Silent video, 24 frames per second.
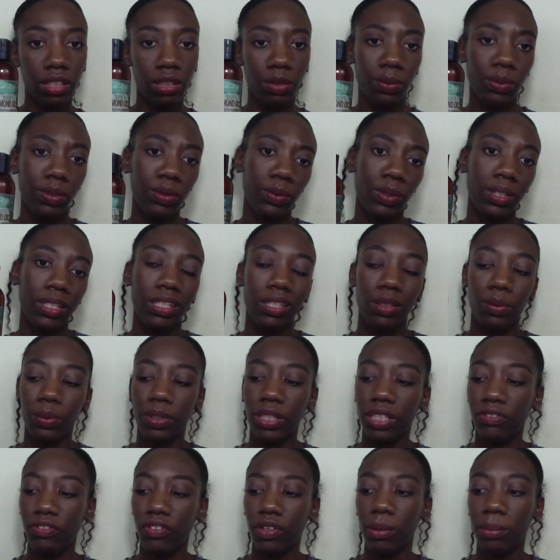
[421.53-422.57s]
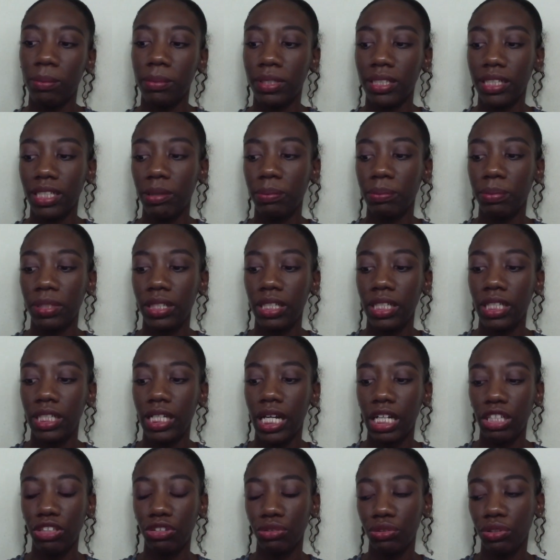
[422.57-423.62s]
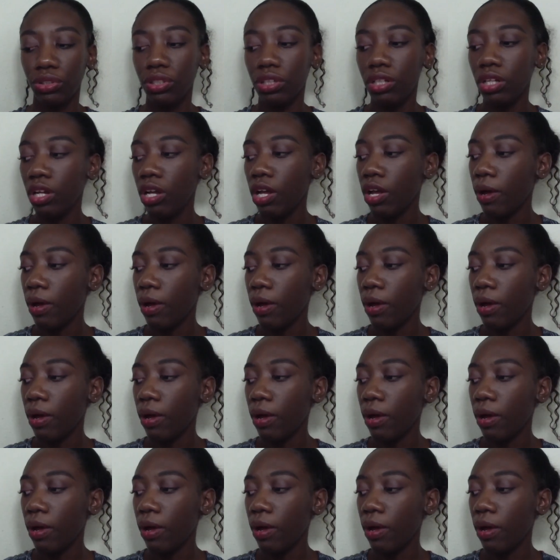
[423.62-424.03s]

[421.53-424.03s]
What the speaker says: This one is from Simply Natural,